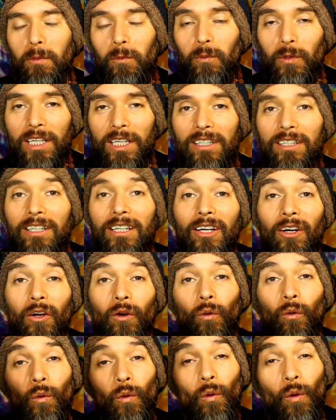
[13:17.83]
We can
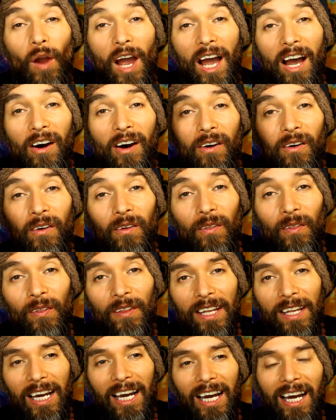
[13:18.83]

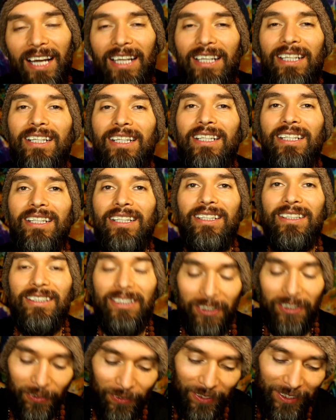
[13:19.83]
ground that
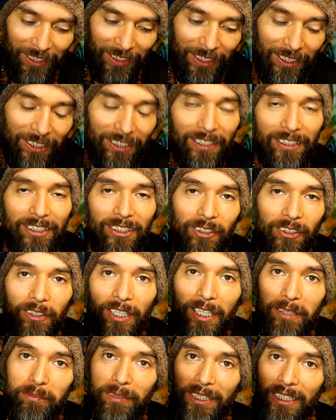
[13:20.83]
to here, to
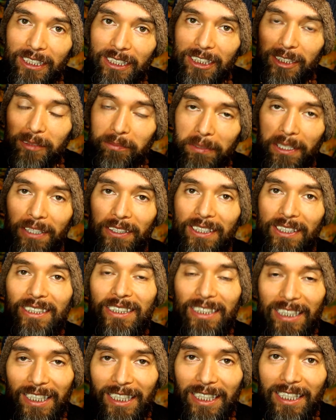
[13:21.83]
it be
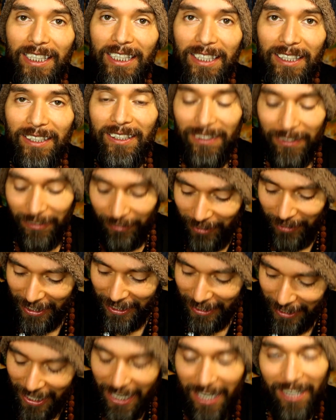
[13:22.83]
experienced here,
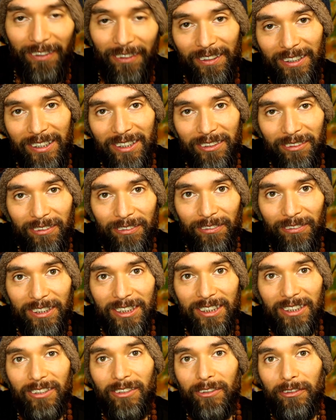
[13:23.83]
right now, in this
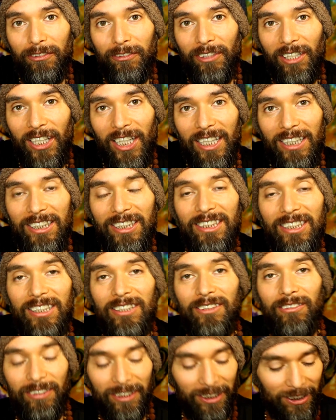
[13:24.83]
physical flesh, in
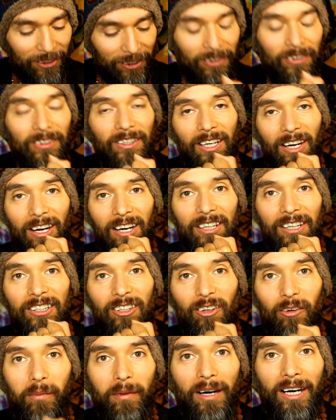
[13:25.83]
this physical
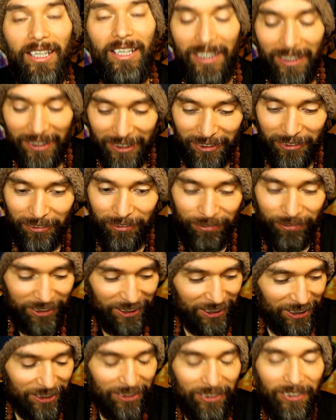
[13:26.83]
carnal body, in this
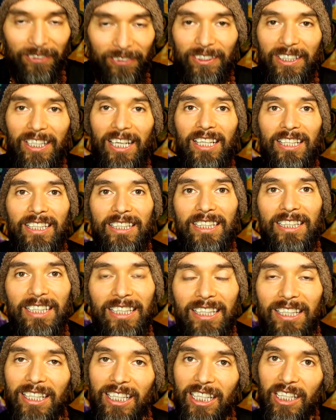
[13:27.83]
physical reality.
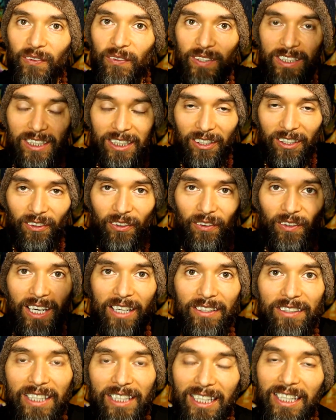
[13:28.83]
We can
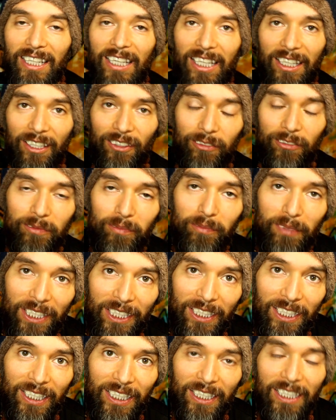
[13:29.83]
ground that. If
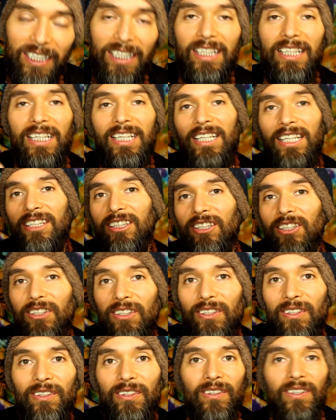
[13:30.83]
me and
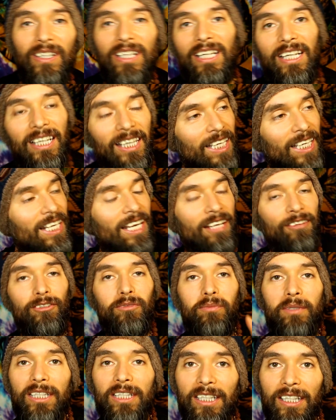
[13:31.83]
you and
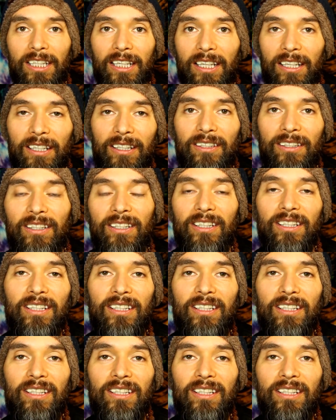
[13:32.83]
everybody here